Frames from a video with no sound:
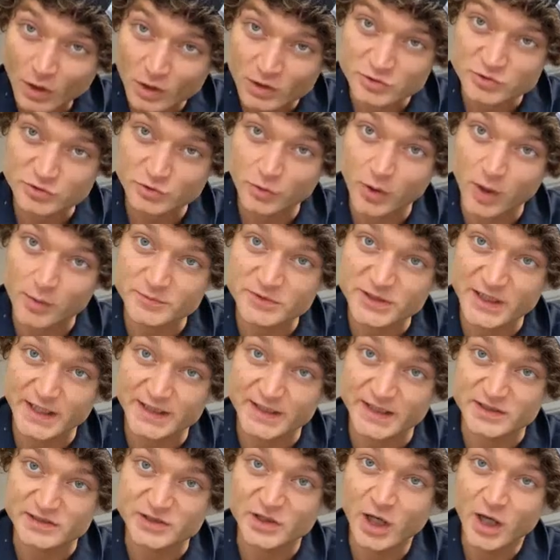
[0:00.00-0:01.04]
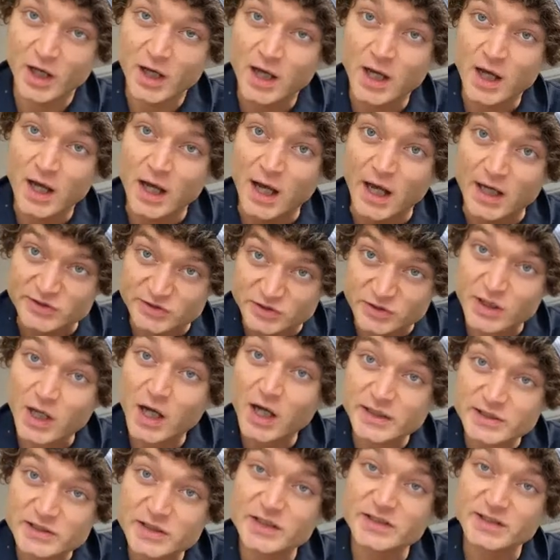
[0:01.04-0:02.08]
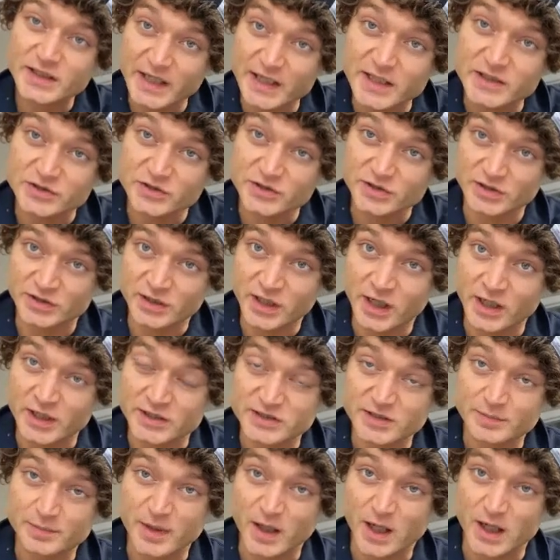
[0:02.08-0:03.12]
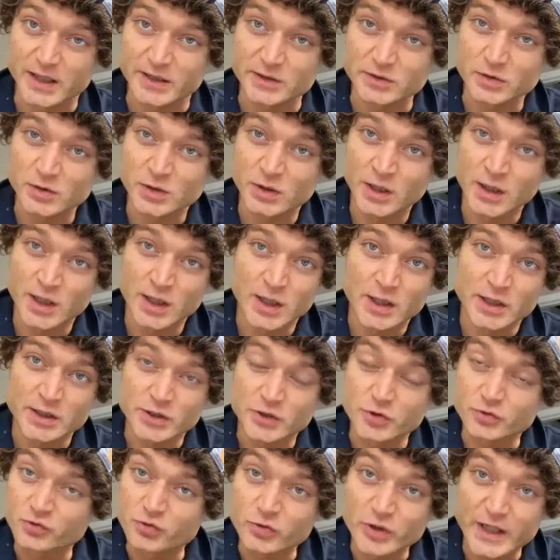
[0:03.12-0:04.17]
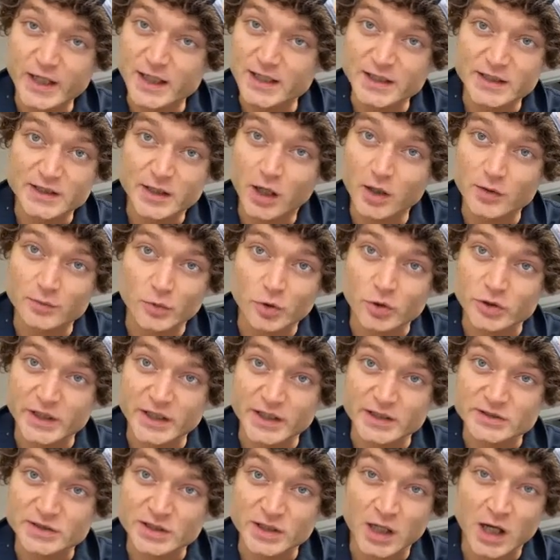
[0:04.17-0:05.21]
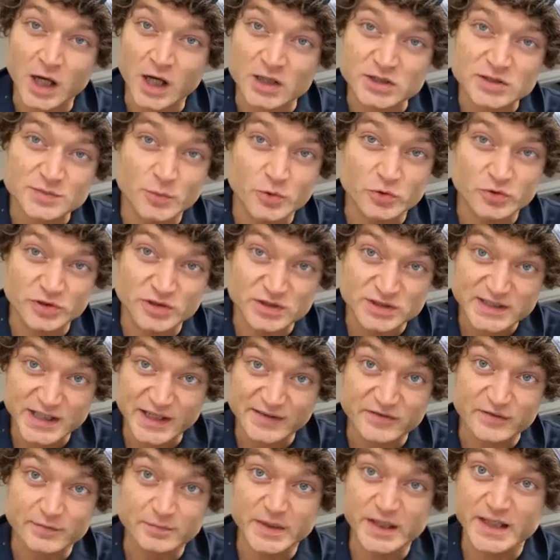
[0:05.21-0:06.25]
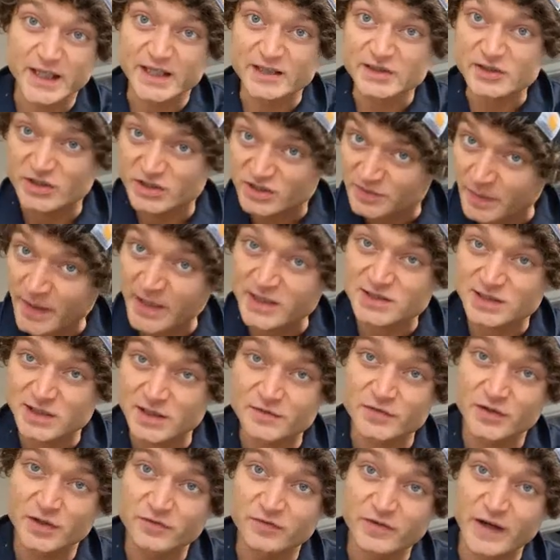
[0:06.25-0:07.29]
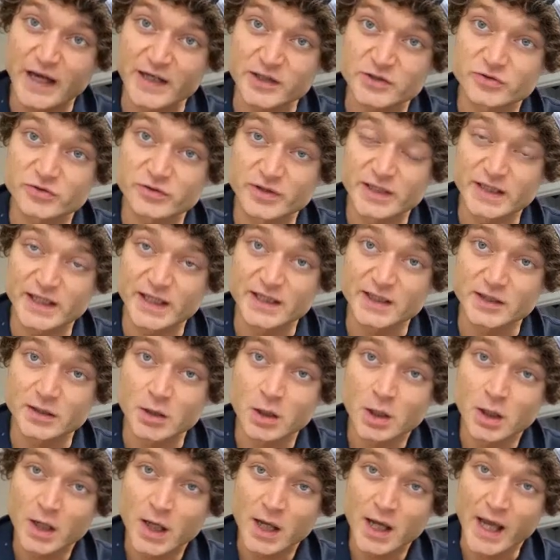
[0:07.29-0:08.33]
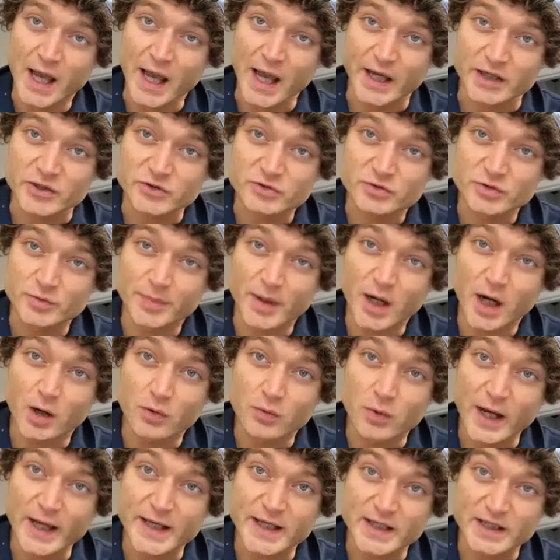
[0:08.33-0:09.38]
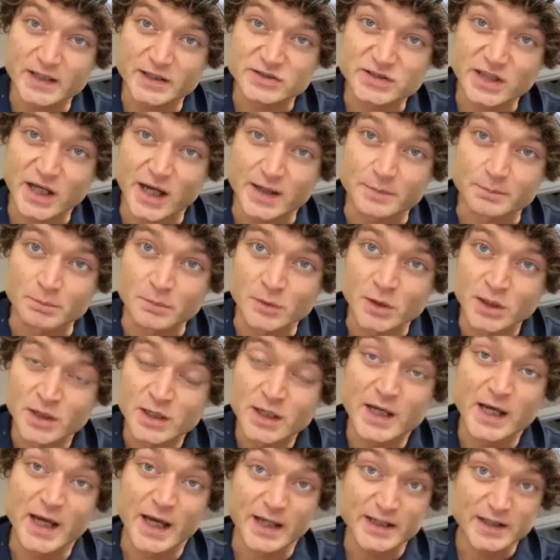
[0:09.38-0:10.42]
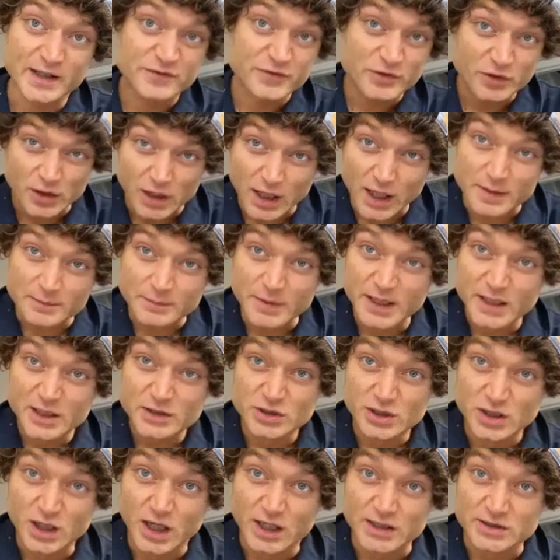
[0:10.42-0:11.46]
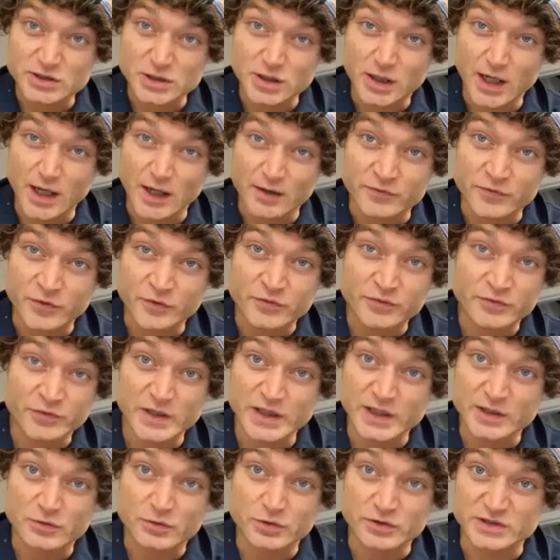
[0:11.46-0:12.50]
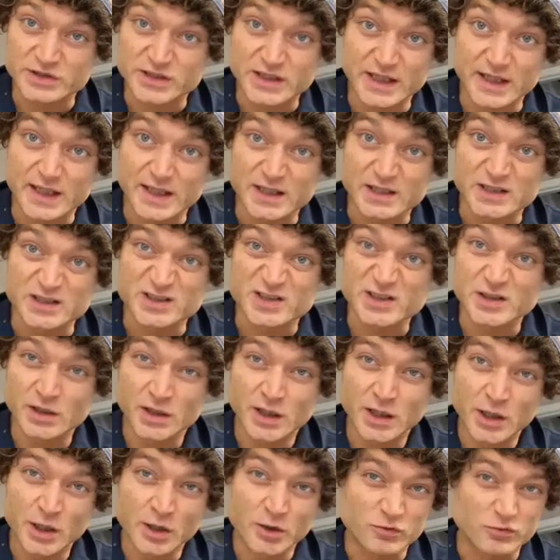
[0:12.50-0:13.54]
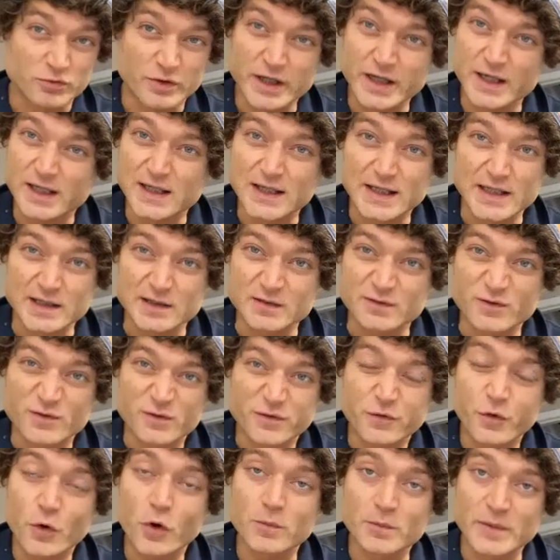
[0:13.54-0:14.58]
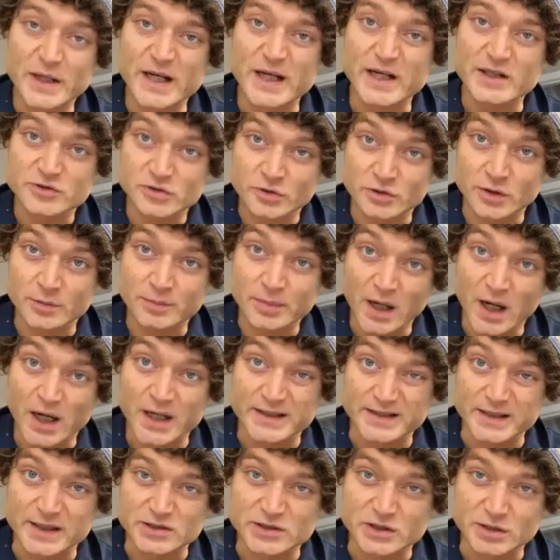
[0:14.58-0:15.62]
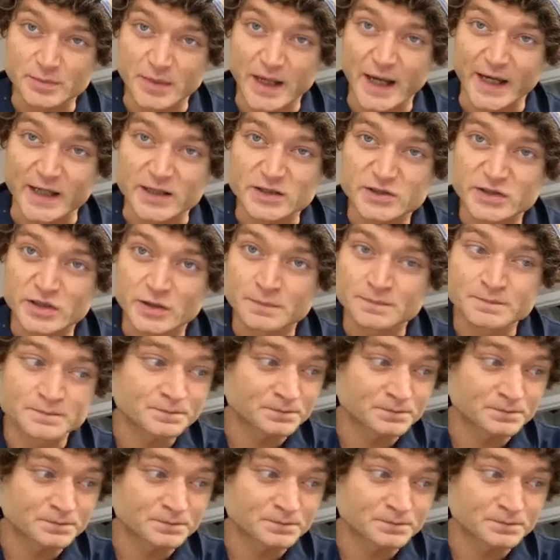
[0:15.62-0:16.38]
So what I'm saying is, as nice as it is to nurse a pint, you really don't want it to last more than 7 minutes, especially if you're factoring in extra bar waiting time. And if you're like me and you like to go out for frequent ciggies, really 4 minutes on a pint is your max.